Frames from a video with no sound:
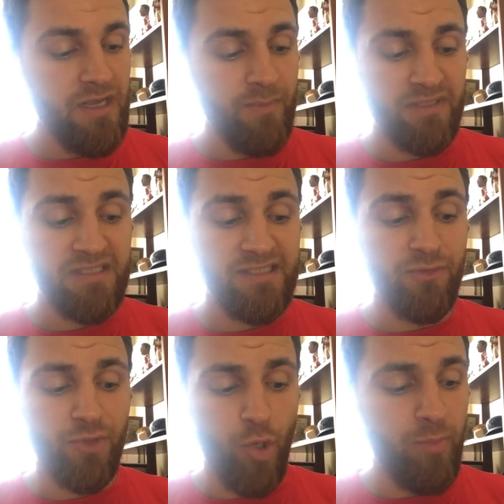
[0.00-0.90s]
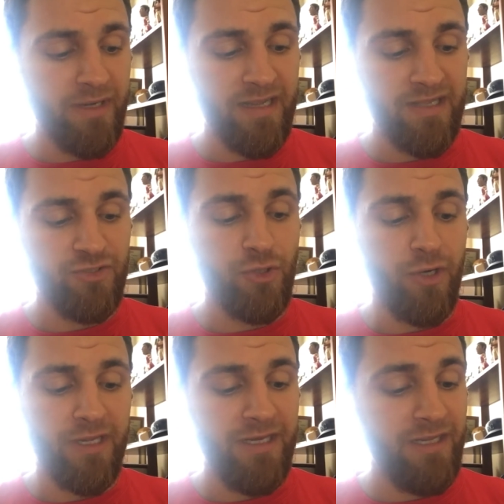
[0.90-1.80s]
but still nobody has
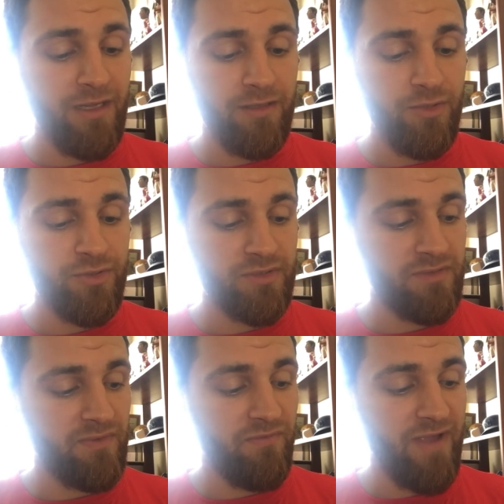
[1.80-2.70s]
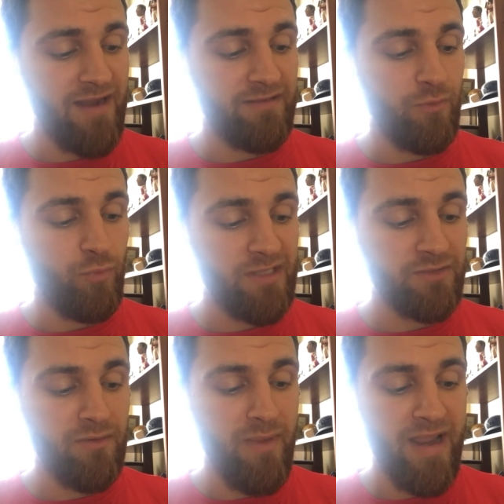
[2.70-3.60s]
drawn any conclusions from the fact that
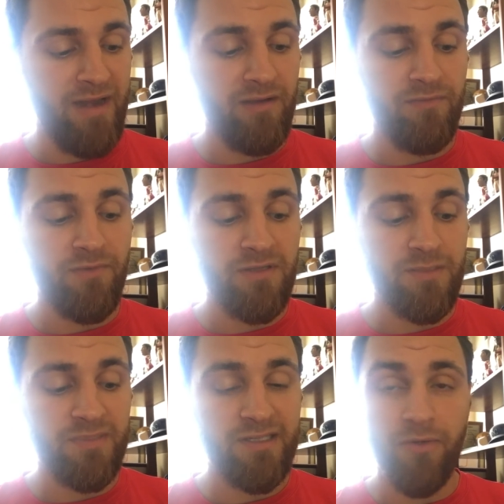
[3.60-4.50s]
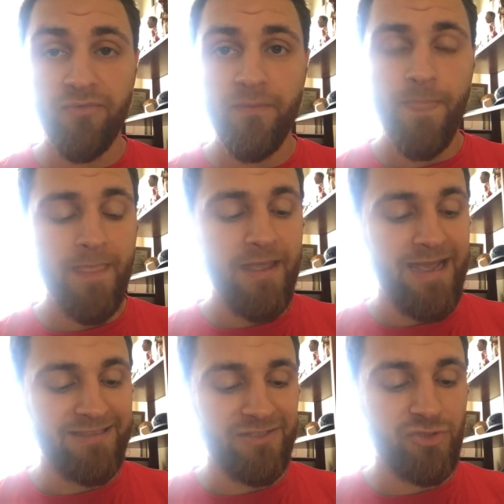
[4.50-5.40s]
Western man confronts himself
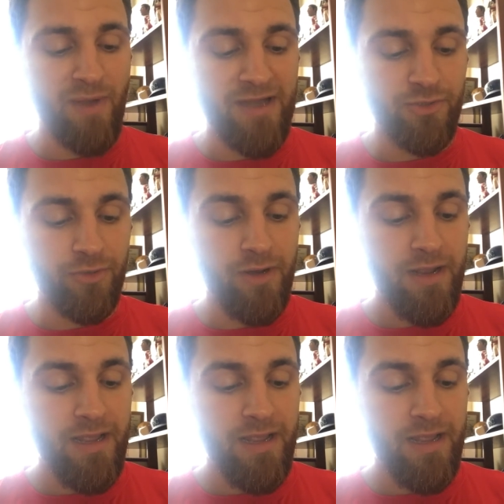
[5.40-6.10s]
as a stranger,